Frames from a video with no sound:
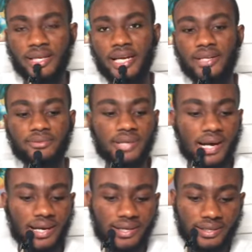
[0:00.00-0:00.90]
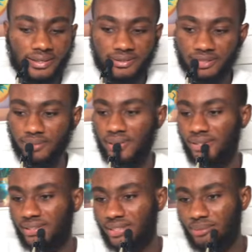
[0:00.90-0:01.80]
Andra, you are
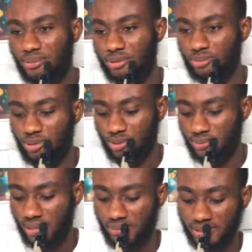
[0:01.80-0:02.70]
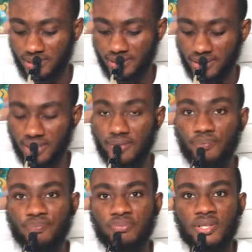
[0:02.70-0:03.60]
Dr. Bawumia Miamichi, say,
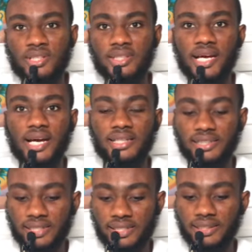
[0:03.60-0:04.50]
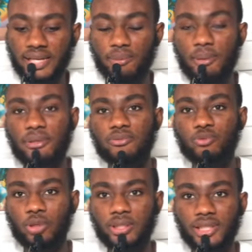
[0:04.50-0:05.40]
na the edin kama mim
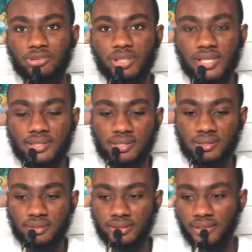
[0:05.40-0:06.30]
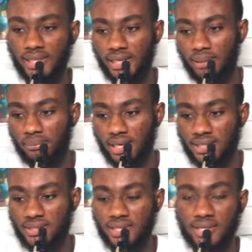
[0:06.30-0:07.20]
congratulate Ghana Black
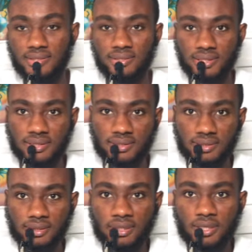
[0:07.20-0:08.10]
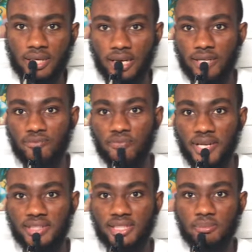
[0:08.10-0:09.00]
Stars, yes. In
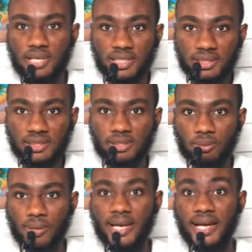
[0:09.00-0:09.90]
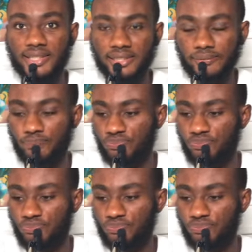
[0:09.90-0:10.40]
fact, you mean in the Omaya deal.